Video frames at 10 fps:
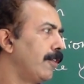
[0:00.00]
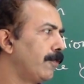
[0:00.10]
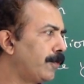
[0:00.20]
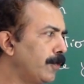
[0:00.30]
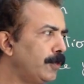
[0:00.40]

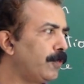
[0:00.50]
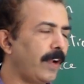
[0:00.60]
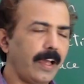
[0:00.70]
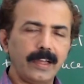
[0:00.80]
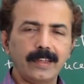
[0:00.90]
Fruit
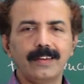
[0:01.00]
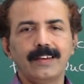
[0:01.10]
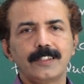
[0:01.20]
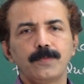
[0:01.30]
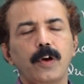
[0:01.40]

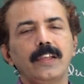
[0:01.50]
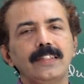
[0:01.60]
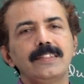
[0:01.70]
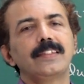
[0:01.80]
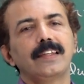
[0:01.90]
fly, a
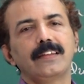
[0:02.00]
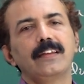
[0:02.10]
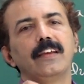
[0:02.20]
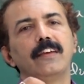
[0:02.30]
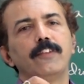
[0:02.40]
small
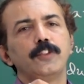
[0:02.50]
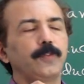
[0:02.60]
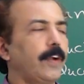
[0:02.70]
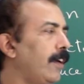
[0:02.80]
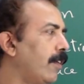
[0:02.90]
insect which you
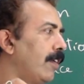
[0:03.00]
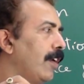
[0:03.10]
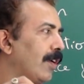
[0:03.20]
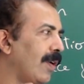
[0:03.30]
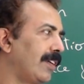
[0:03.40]
find
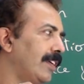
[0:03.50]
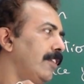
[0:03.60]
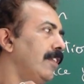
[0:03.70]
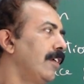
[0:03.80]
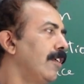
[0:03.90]
on
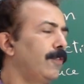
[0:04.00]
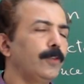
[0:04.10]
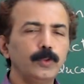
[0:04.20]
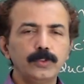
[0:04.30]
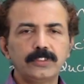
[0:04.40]
rotten
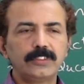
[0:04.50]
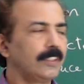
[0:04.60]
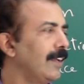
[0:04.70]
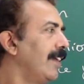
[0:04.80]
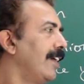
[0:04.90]

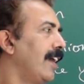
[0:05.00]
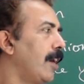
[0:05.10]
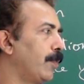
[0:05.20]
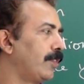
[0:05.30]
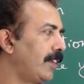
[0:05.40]
fruits,
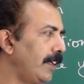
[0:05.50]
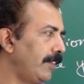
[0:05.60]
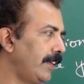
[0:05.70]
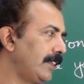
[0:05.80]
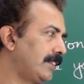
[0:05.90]
about 3
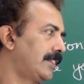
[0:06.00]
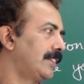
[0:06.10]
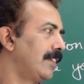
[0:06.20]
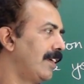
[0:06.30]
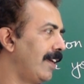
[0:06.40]

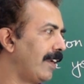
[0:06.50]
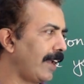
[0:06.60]
weeks.